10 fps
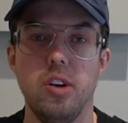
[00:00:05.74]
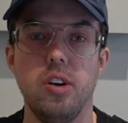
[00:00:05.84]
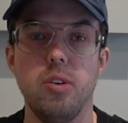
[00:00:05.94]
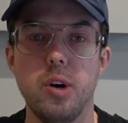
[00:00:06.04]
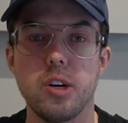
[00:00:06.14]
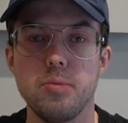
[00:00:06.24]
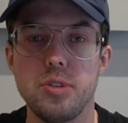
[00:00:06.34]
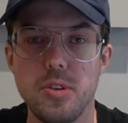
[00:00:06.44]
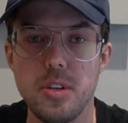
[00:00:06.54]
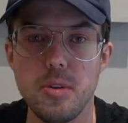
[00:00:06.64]
Welcome
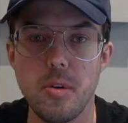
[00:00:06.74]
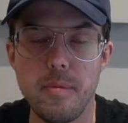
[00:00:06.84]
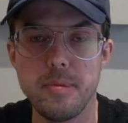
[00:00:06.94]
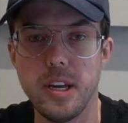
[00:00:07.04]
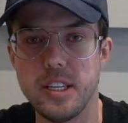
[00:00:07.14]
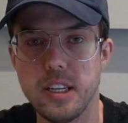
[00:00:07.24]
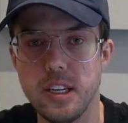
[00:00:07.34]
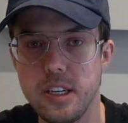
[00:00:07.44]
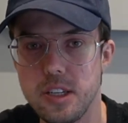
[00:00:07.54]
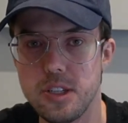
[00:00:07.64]
to a new update, and
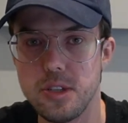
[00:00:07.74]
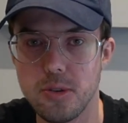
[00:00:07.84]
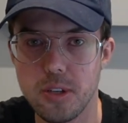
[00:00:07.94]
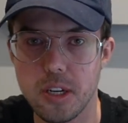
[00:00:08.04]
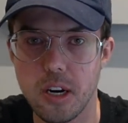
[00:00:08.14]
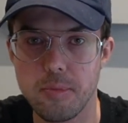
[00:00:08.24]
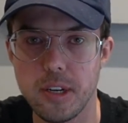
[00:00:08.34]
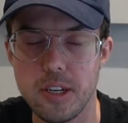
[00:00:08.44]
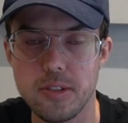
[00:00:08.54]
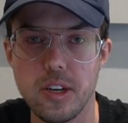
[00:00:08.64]
in this short
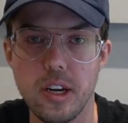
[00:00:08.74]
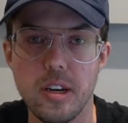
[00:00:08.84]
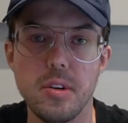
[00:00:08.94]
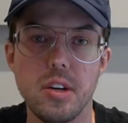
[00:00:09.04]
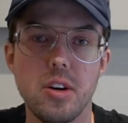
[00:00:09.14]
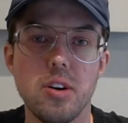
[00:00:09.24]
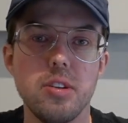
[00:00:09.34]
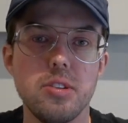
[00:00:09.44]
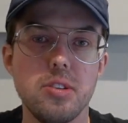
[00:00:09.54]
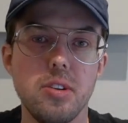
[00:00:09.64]
update today we're
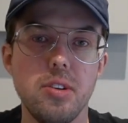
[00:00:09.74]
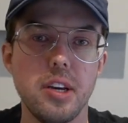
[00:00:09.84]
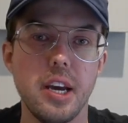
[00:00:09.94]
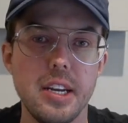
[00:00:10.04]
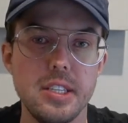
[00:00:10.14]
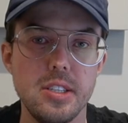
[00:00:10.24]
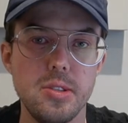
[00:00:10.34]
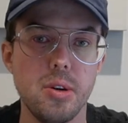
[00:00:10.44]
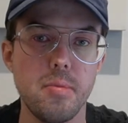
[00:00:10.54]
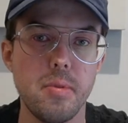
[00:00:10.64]
going to look at the
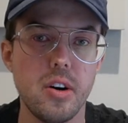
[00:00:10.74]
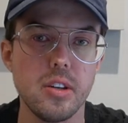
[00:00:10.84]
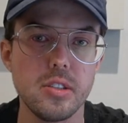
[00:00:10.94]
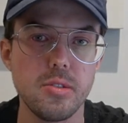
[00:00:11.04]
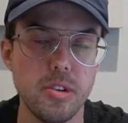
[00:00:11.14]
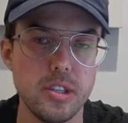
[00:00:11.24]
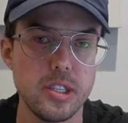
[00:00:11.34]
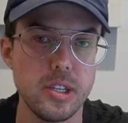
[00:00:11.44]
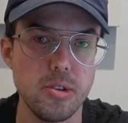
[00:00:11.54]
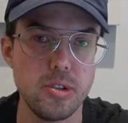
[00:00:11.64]
top altcoins
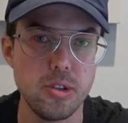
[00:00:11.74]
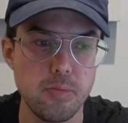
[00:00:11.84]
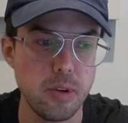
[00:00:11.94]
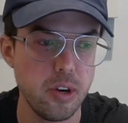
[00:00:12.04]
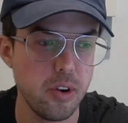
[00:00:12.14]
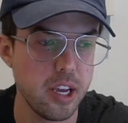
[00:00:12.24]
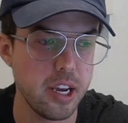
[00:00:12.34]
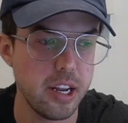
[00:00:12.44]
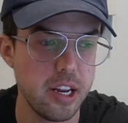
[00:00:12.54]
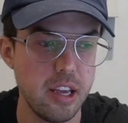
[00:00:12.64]
that you should be looking
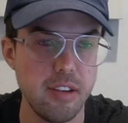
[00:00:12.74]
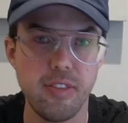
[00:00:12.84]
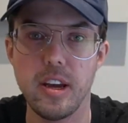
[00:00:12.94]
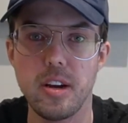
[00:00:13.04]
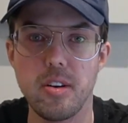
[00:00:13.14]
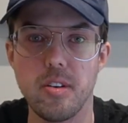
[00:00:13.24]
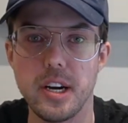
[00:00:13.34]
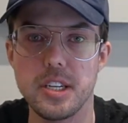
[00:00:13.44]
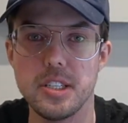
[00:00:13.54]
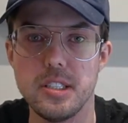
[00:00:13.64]
at if a
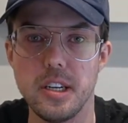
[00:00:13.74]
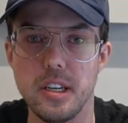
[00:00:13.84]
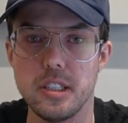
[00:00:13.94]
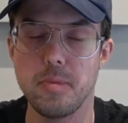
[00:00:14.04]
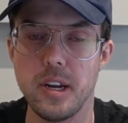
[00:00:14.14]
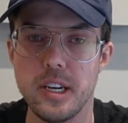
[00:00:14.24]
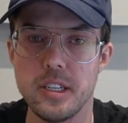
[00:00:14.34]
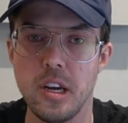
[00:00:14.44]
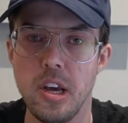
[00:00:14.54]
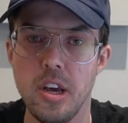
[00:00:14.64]
correction takes place.
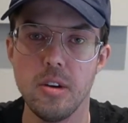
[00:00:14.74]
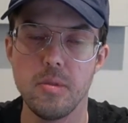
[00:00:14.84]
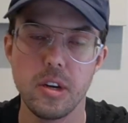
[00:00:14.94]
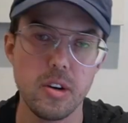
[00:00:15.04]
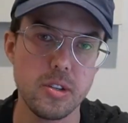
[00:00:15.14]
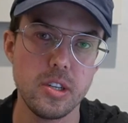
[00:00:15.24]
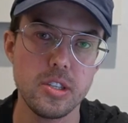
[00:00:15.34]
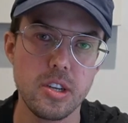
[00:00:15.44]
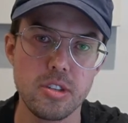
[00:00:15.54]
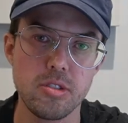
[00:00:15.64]
We're going to
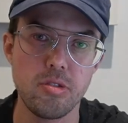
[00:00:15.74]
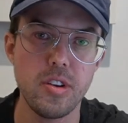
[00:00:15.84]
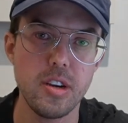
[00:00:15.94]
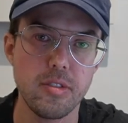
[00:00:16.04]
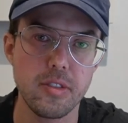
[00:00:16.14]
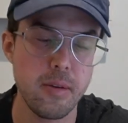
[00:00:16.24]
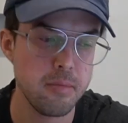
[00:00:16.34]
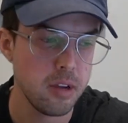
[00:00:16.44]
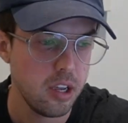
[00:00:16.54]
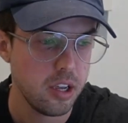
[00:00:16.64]
discuss three of them,
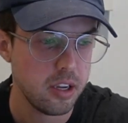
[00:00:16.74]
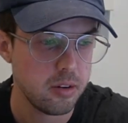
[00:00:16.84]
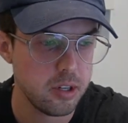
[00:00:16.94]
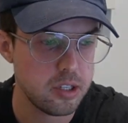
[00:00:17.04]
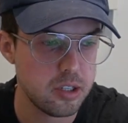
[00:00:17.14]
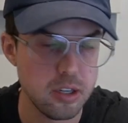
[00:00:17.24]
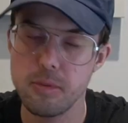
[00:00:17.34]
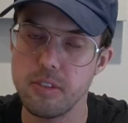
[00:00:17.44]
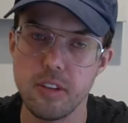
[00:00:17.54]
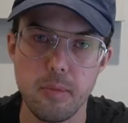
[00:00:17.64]
in which some
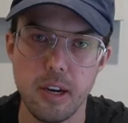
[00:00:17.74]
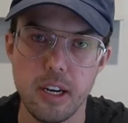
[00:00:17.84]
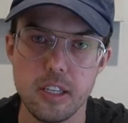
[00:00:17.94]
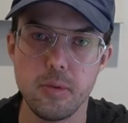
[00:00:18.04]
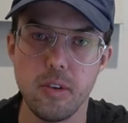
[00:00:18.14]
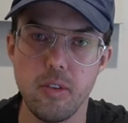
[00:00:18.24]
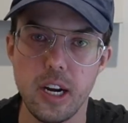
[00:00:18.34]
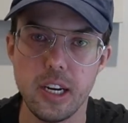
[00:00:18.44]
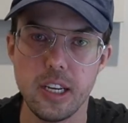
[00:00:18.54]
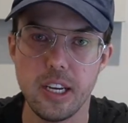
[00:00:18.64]
of them has been
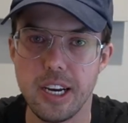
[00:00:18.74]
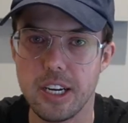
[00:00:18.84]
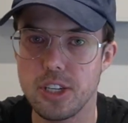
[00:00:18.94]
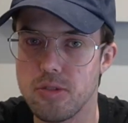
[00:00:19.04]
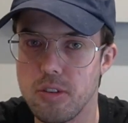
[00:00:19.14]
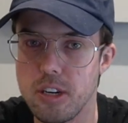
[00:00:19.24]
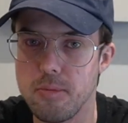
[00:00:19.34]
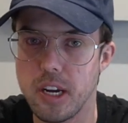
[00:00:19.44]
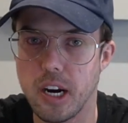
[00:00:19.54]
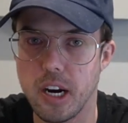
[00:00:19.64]
rallying
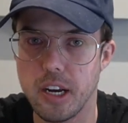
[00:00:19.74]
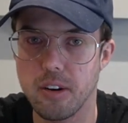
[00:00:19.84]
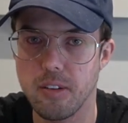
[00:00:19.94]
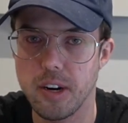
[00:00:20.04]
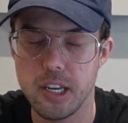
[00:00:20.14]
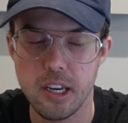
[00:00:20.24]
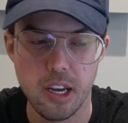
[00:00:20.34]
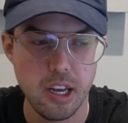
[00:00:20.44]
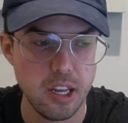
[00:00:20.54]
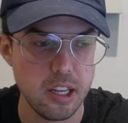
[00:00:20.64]
extremely high already,
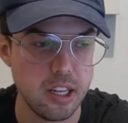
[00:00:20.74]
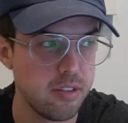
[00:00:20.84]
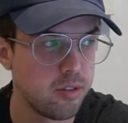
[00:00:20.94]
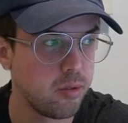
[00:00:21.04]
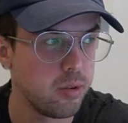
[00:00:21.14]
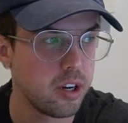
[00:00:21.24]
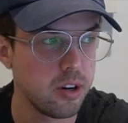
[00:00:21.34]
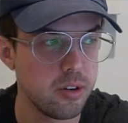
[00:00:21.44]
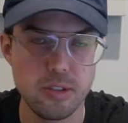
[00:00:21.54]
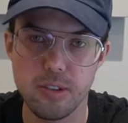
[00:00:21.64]
and therefore we're
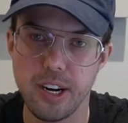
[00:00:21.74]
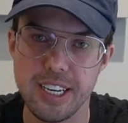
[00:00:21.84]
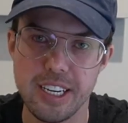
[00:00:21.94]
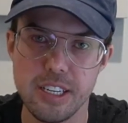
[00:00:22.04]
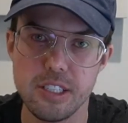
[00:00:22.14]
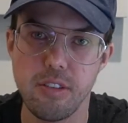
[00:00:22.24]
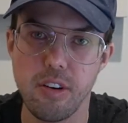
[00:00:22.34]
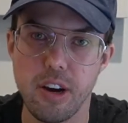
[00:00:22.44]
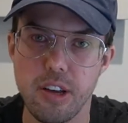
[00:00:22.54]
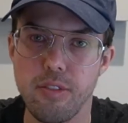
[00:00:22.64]
going to
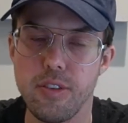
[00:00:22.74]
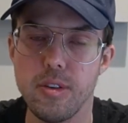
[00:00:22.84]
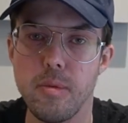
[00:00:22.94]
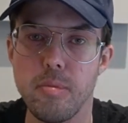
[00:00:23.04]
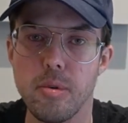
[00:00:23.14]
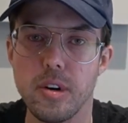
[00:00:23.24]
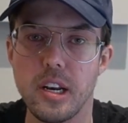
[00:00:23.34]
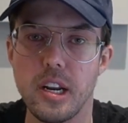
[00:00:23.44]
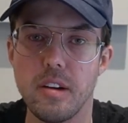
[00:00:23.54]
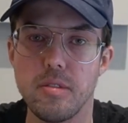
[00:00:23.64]
identify a few important
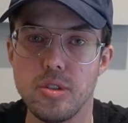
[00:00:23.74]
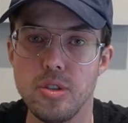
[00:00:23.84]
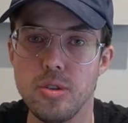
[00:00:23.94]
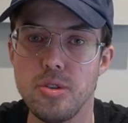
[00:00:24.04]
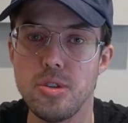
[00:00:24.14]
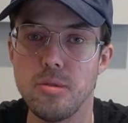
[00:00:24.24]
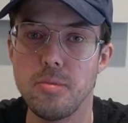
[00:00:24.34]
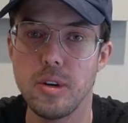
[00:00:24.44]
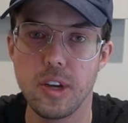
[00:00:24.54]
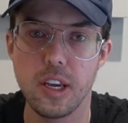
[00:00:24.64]
levels you should be
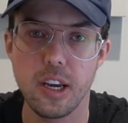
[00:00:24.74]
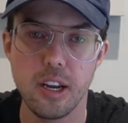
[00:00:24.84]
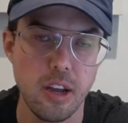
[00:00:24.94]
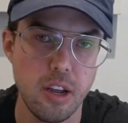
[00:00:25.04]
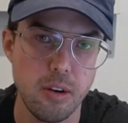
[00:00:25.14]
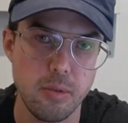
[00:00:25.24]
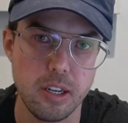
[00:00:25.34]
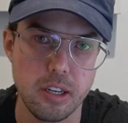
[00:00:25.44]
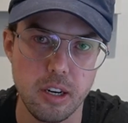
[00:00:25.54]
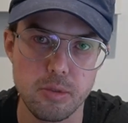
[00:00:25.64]
looking at when
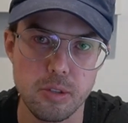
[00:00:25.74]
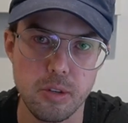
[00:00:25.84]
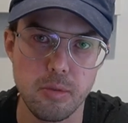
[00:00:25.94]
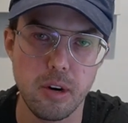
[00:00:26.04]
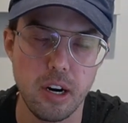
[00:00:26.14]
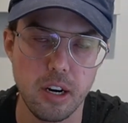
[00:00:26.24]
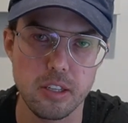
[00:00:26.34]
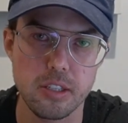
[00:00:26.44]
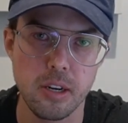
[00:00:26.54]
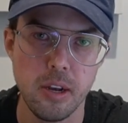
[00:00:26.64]
it comes to the markets.